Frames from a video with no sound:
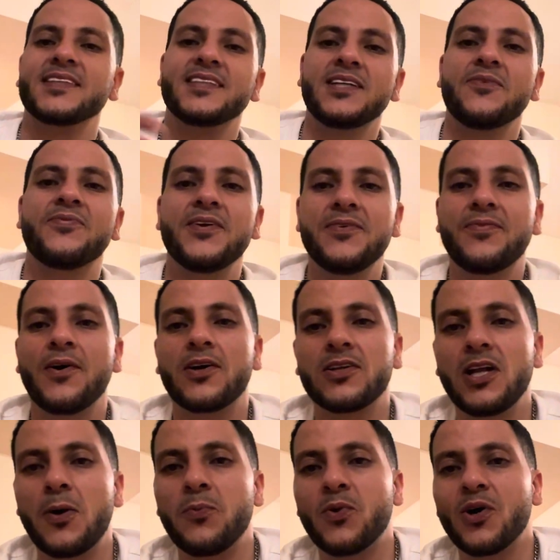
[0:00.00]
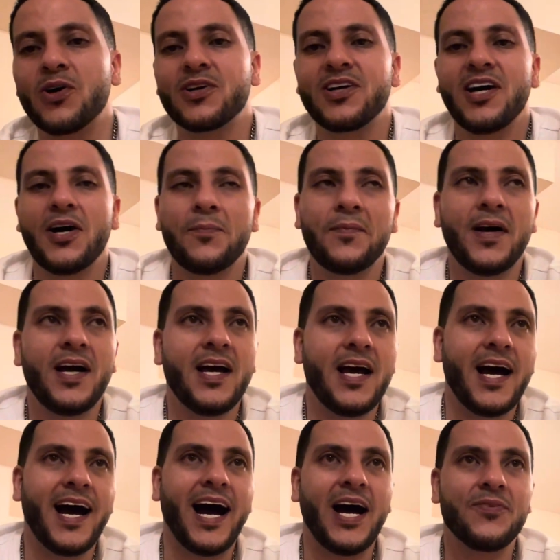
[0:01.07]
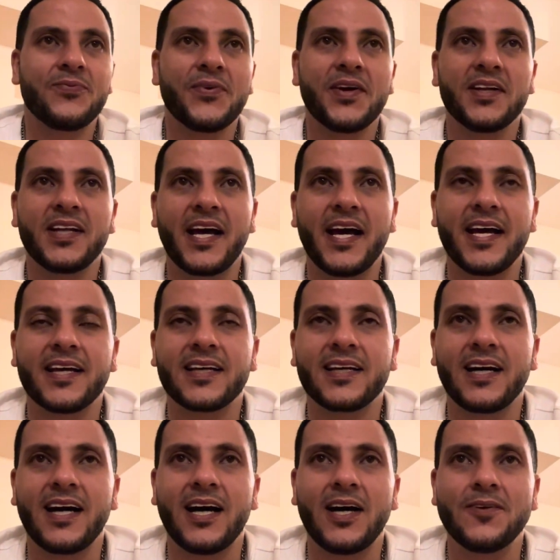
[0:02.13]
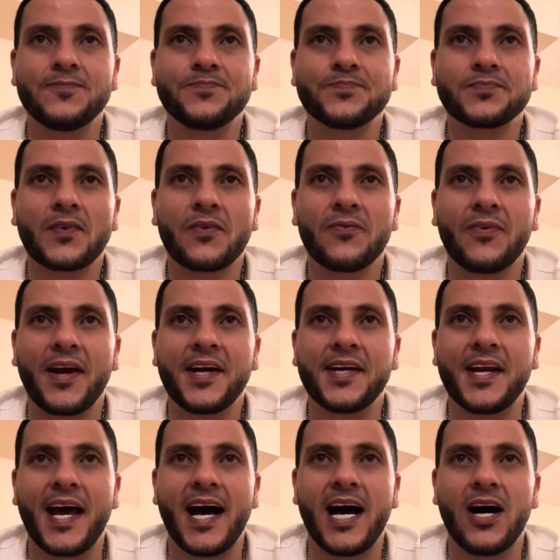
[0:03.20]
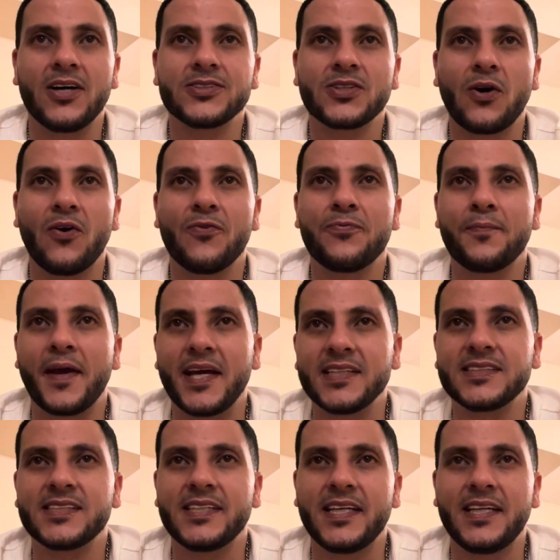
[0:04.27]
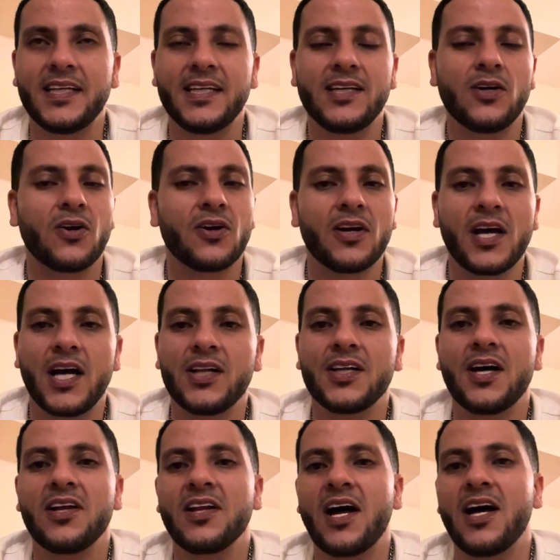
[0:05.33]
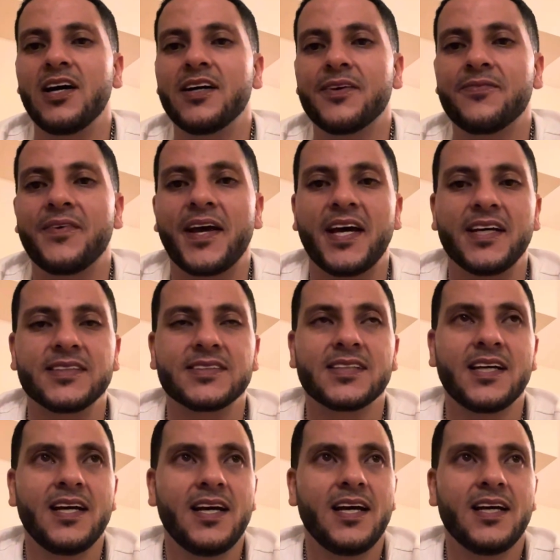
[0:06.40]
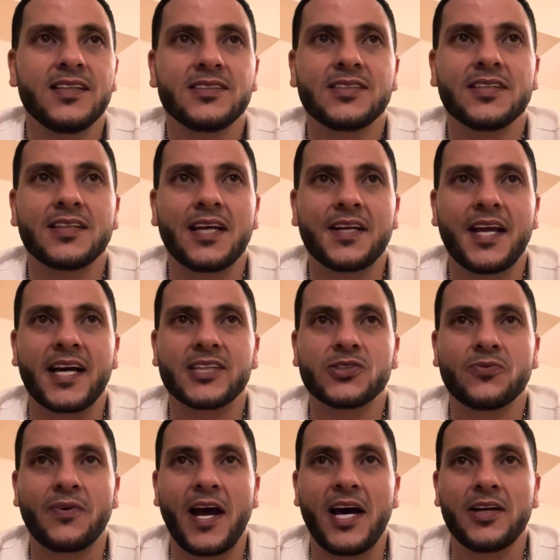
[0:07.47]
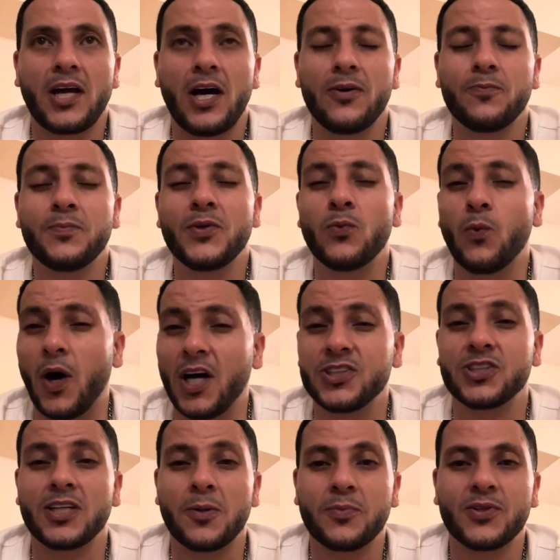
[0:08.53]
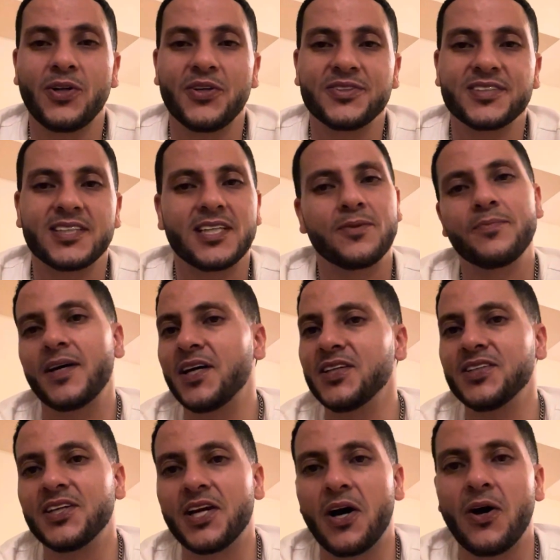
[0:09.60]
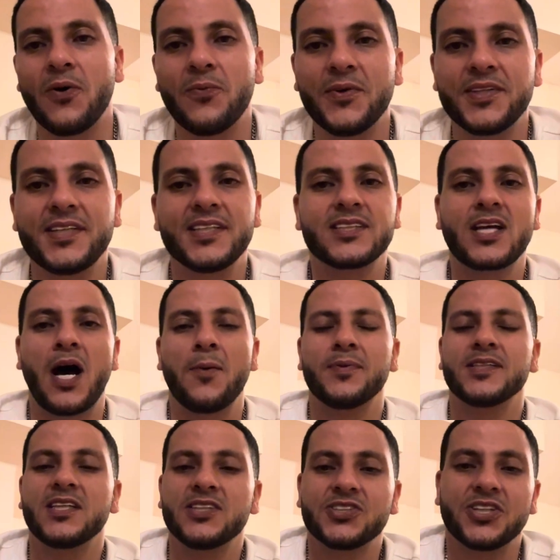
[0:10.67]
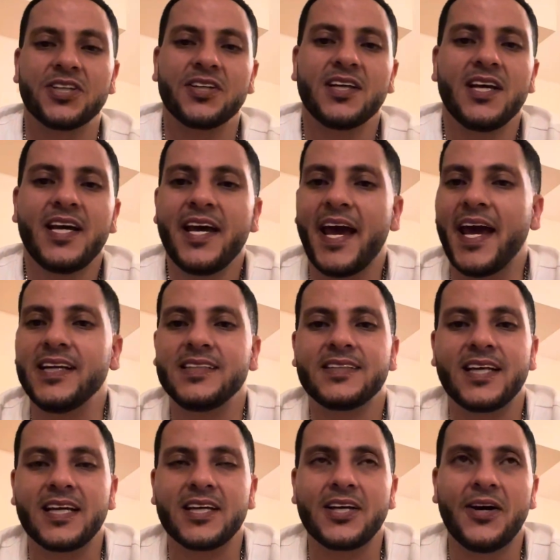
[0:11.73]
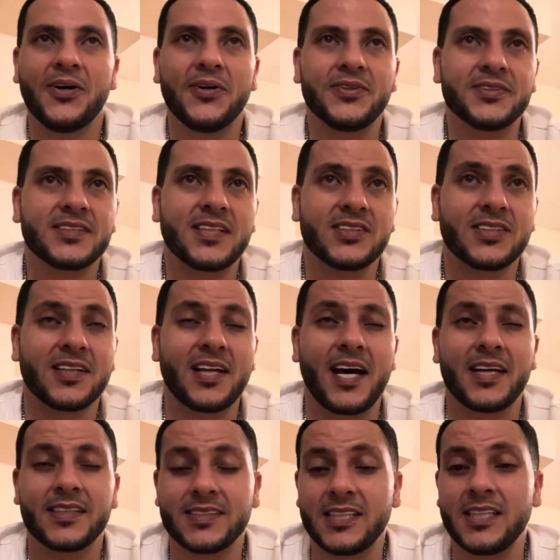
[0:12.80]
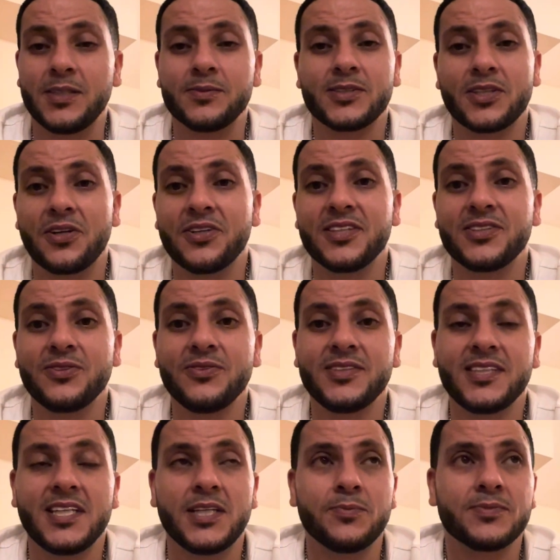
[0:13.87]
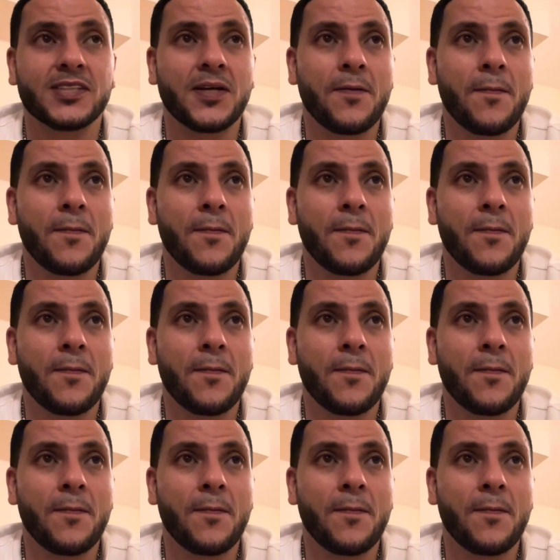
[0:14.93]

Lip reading: to the FIFA Club World Cup, I feel like right now, so if Man City or El Hilal advance to the next round, I'll be watching them closely. But, with this competition, anything goes. There's a lot of teams, 32 teams